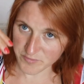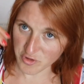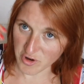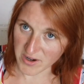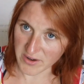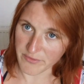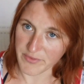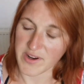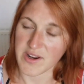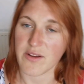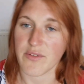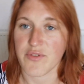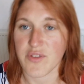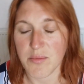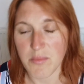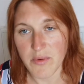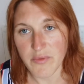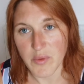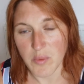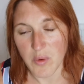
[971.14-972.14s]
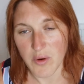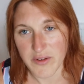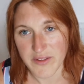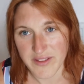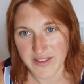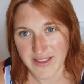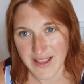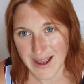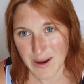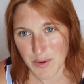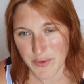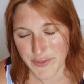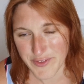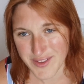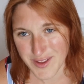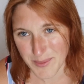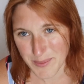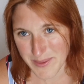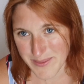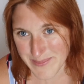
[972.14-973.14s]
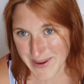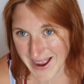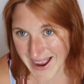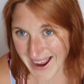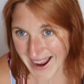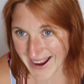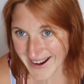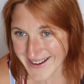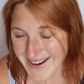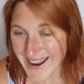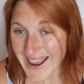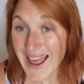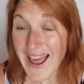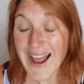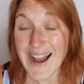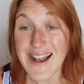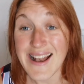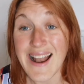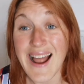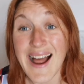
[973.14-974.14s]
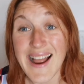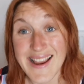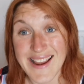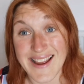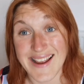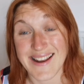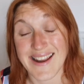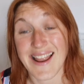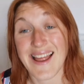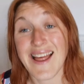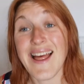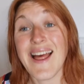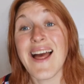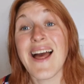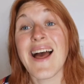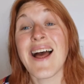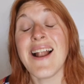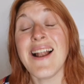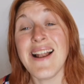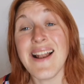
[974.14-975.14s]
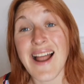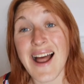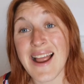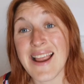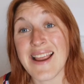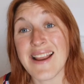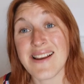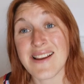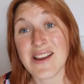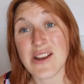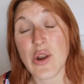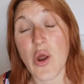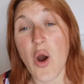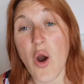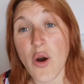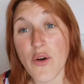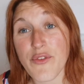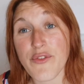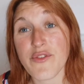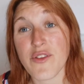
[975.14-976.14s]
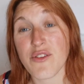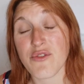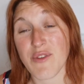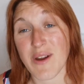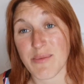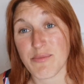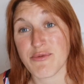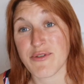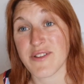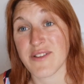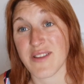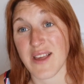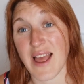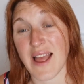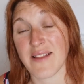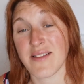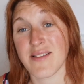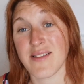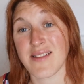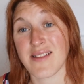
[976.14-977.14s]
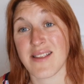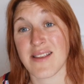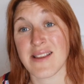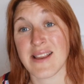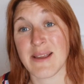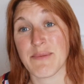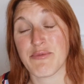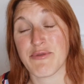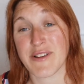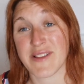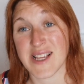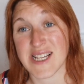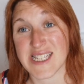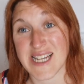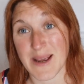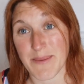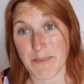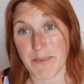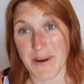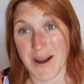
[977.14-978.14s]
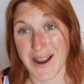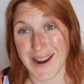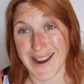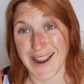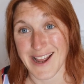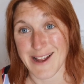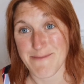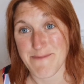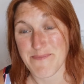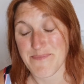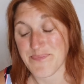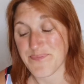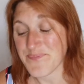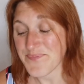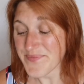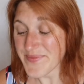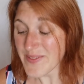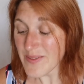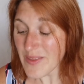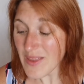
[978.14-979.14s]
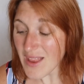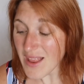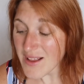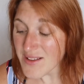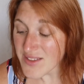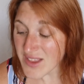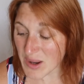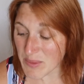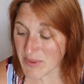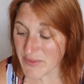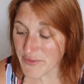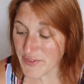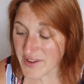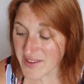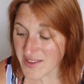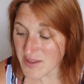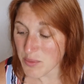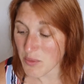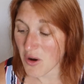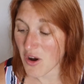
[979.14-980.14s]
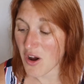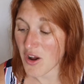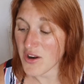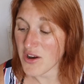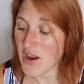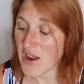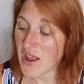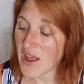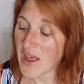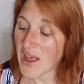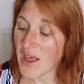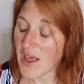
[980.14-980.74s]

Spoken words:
trying to think of some other ones now off the top of my head, a lion can often represent the British Empire. So with this one,